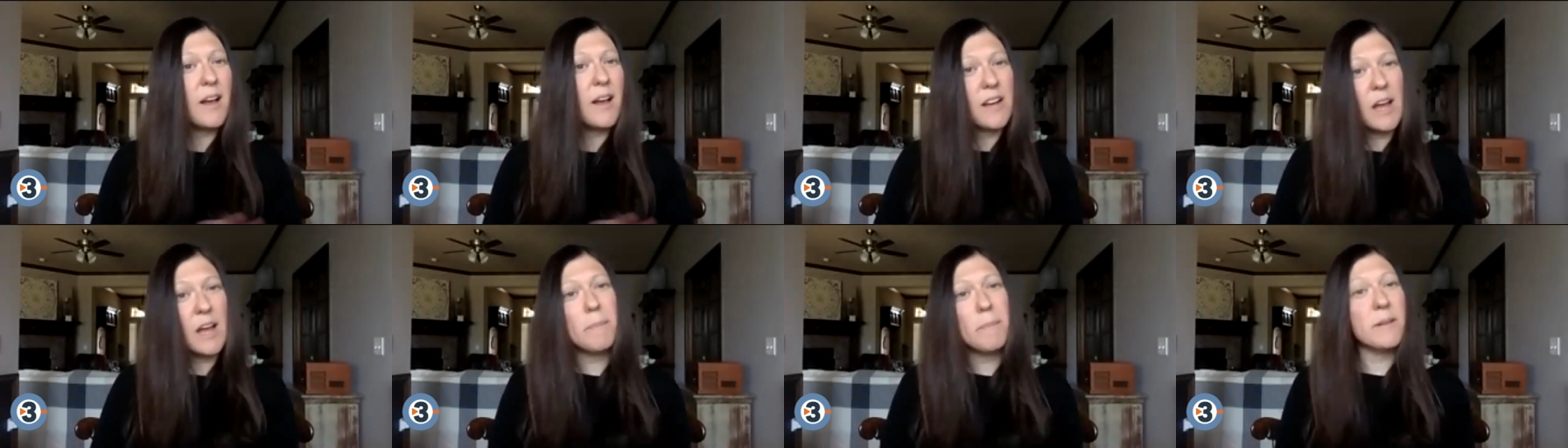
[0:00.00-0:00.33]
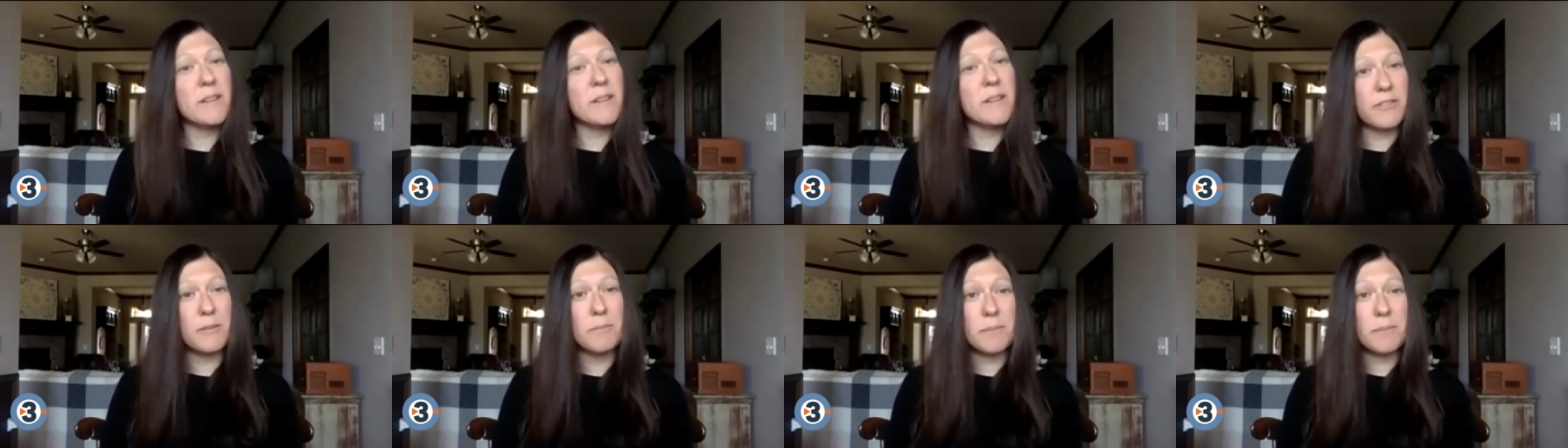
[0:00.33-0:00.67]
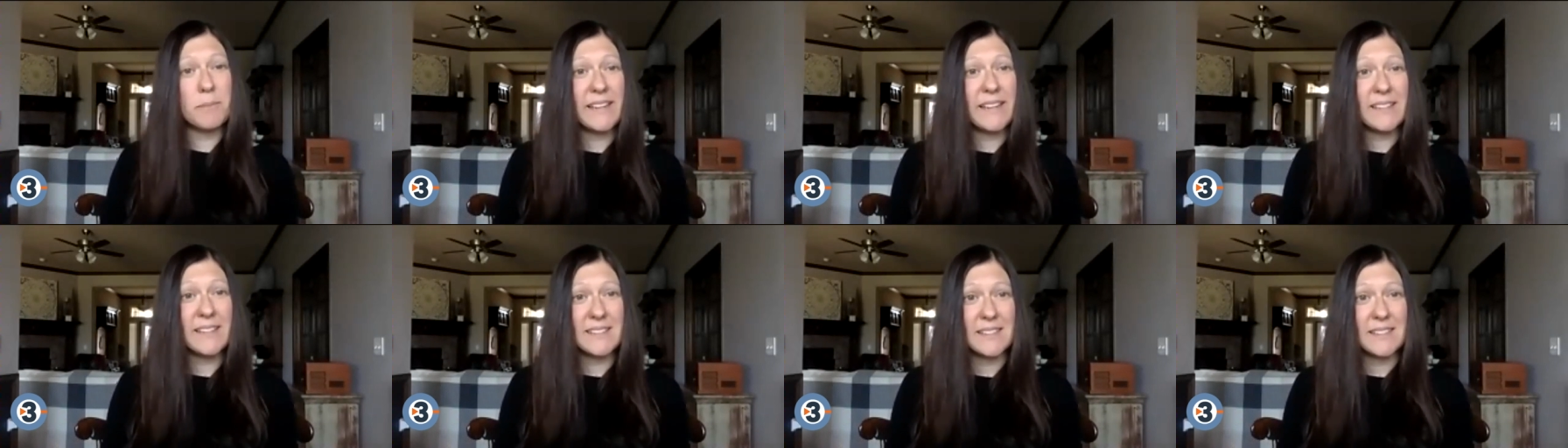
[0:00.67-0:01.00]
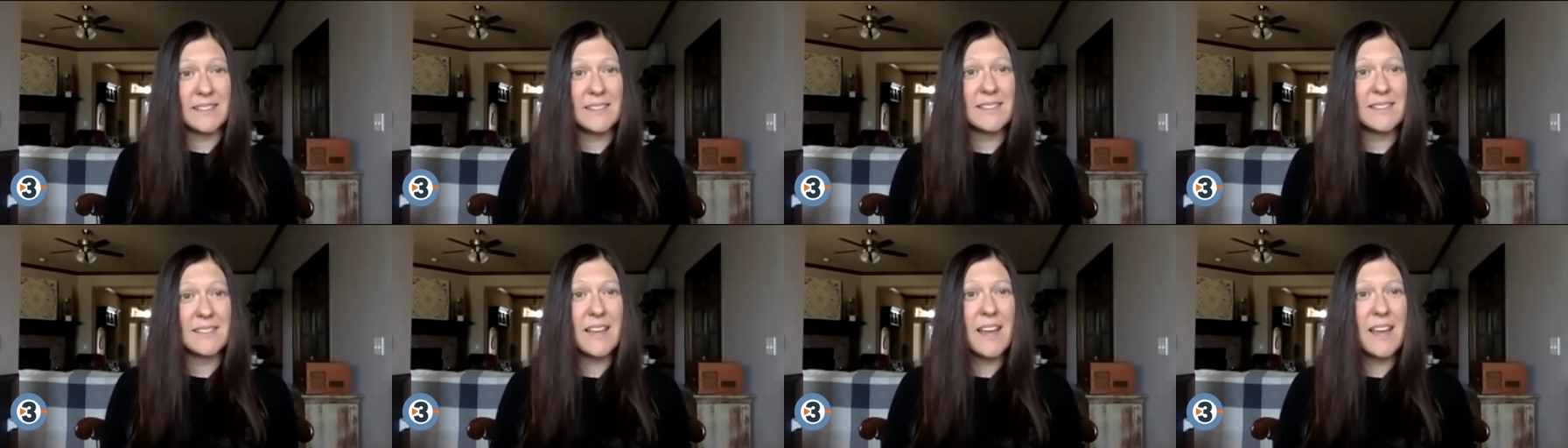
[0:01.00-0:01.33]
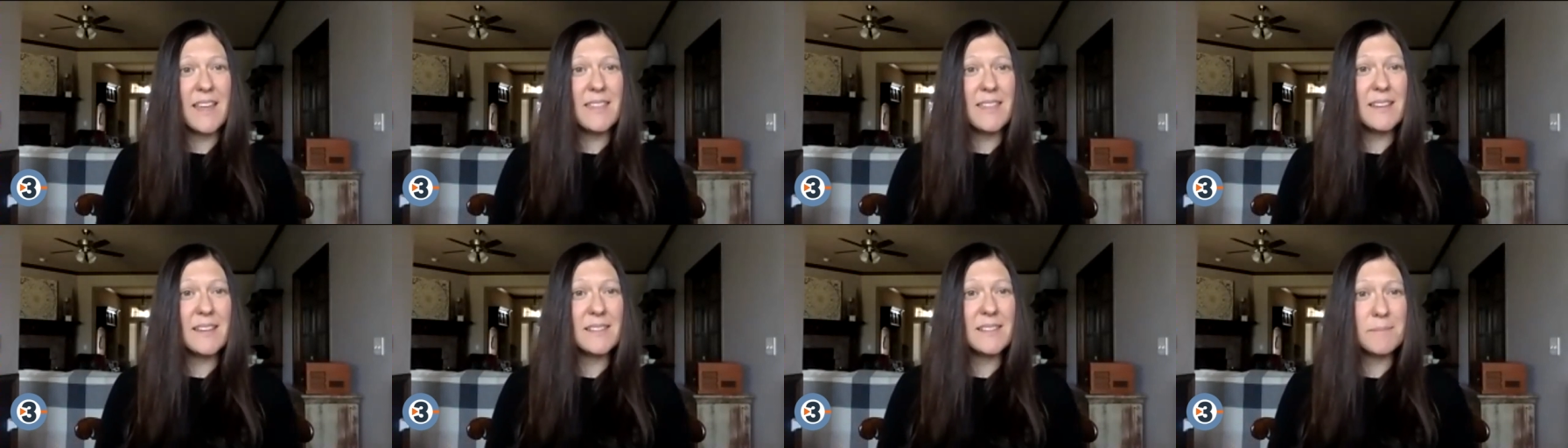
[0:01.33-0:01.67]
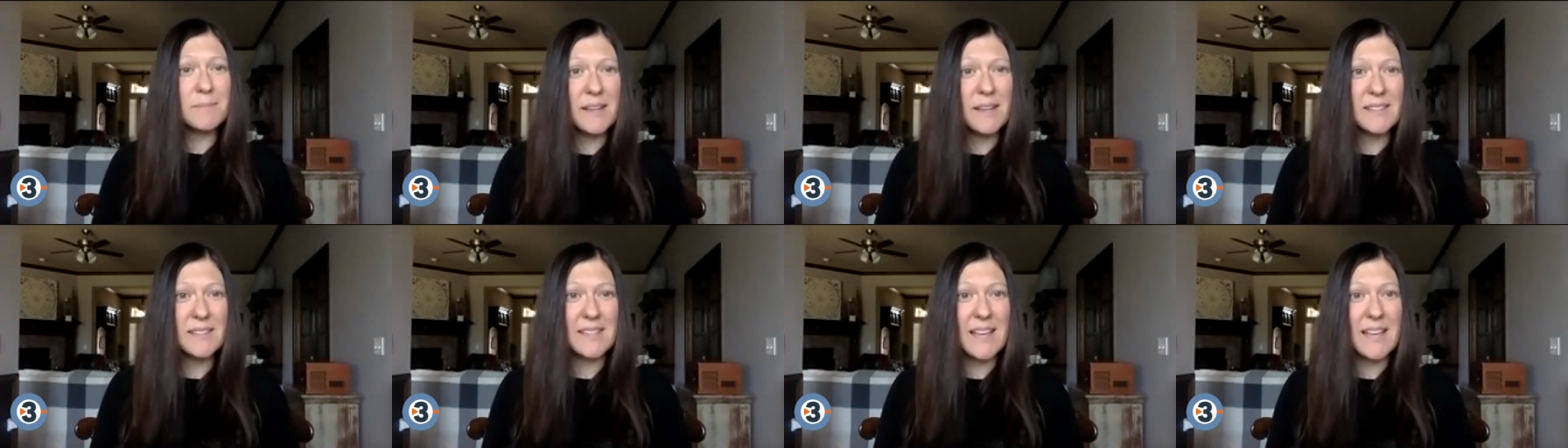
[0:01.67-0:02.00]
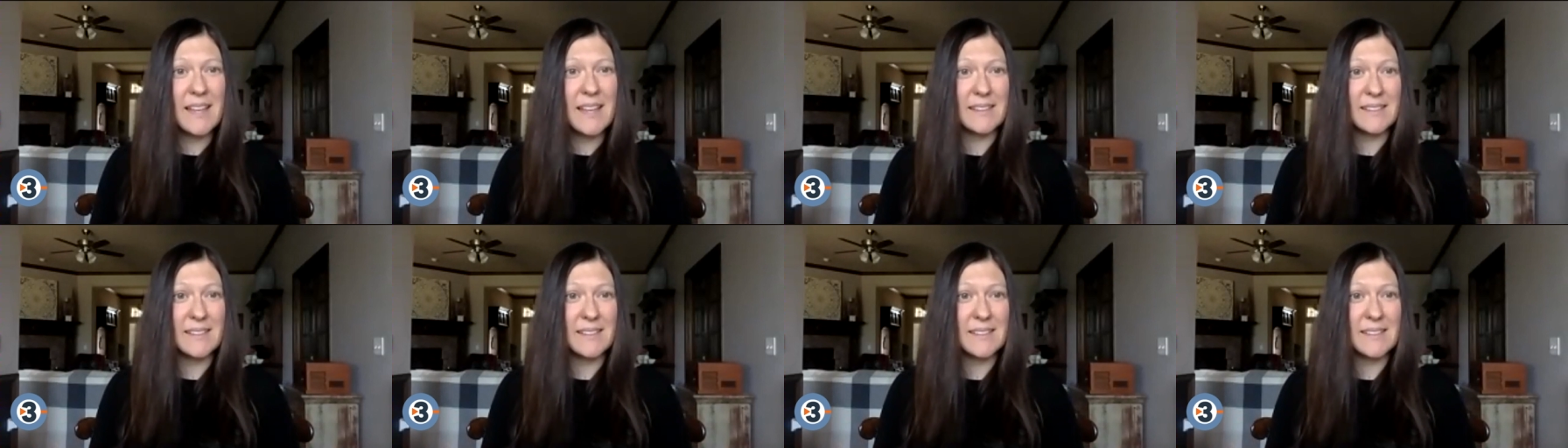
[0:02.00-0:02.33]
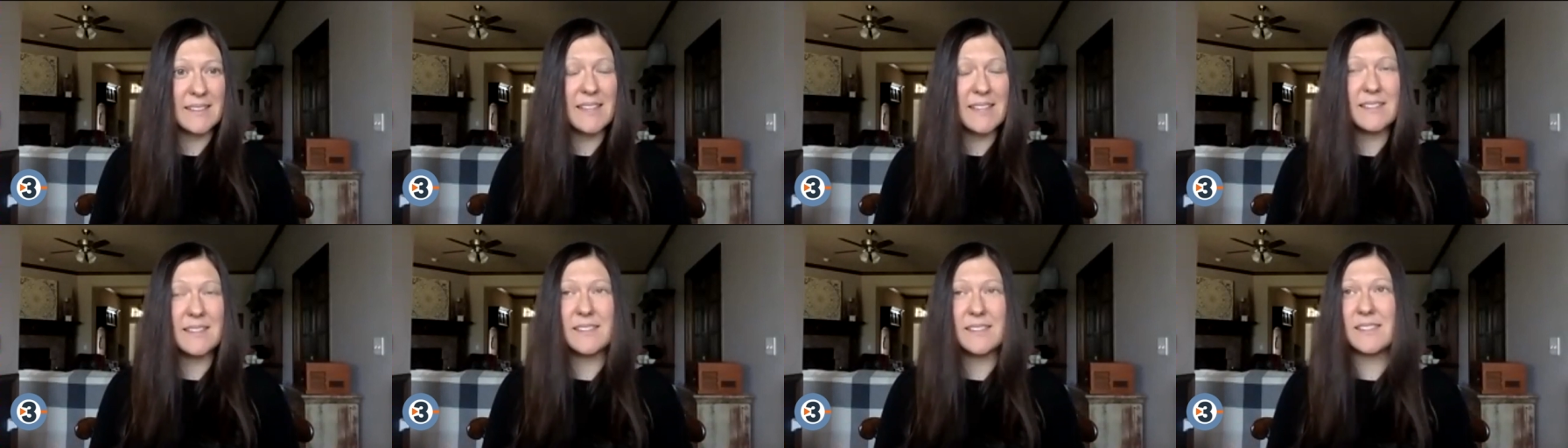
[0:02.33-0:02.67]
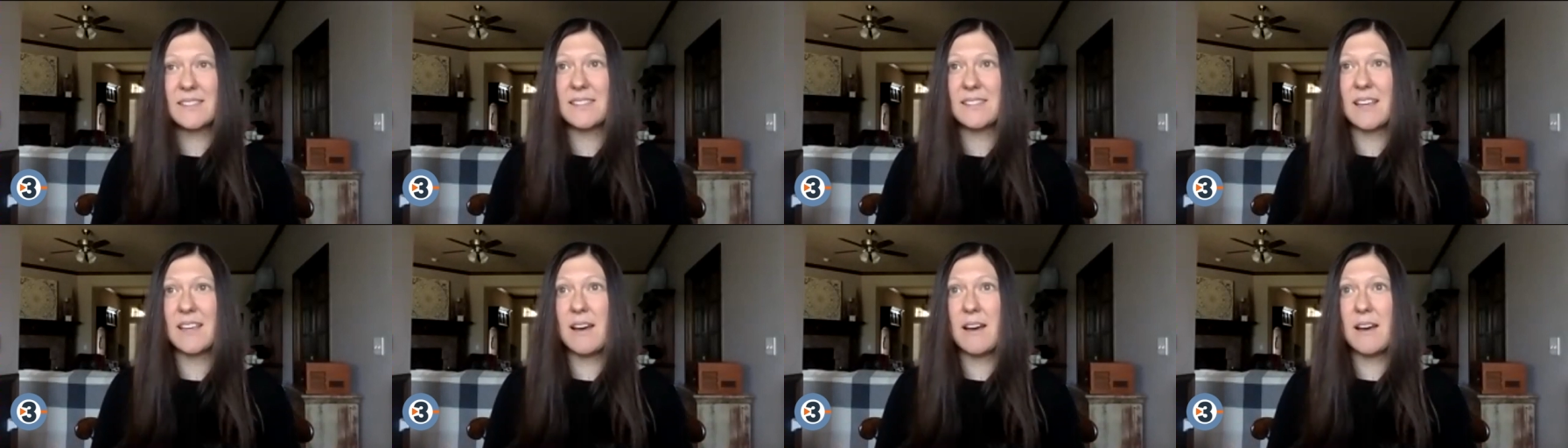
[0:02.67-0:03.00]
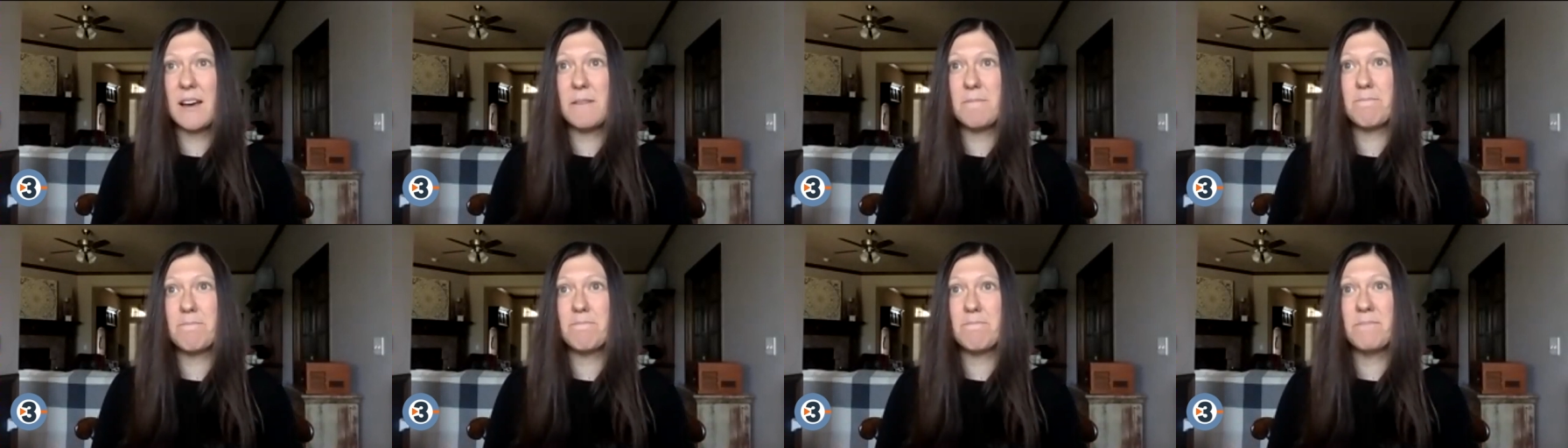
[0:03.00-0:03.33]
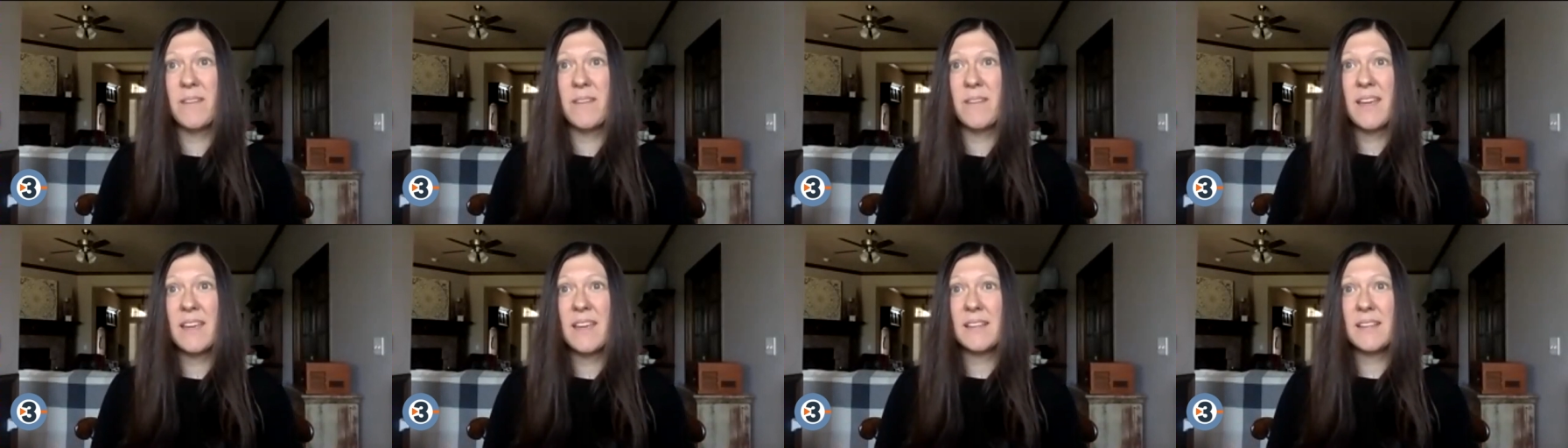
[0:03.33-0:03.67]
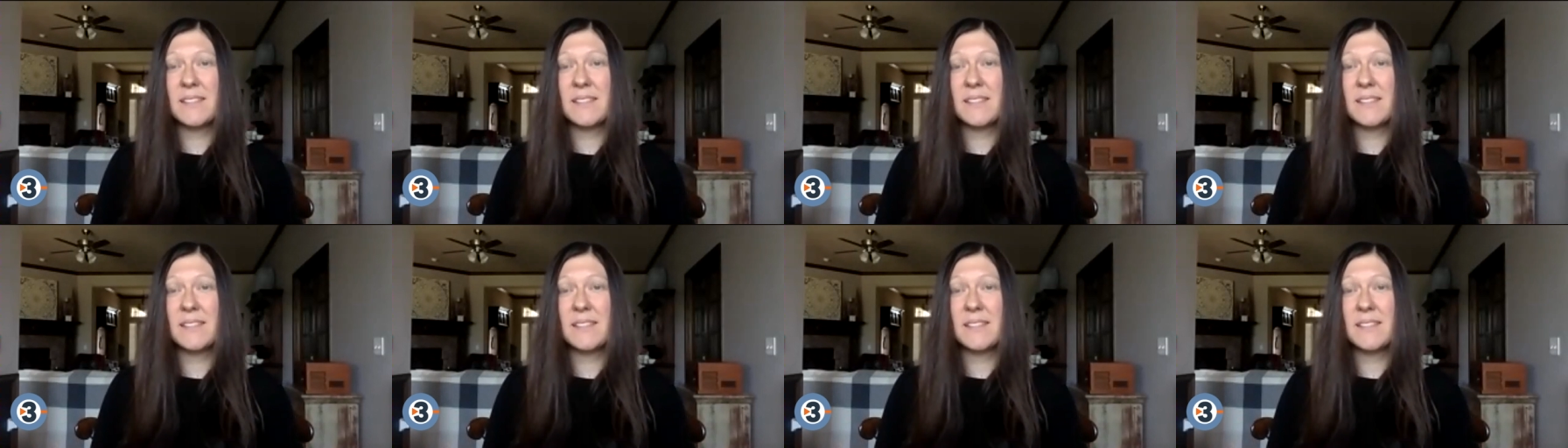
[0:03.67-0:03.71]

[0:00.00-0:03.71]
a couple different places and this makes sense since um,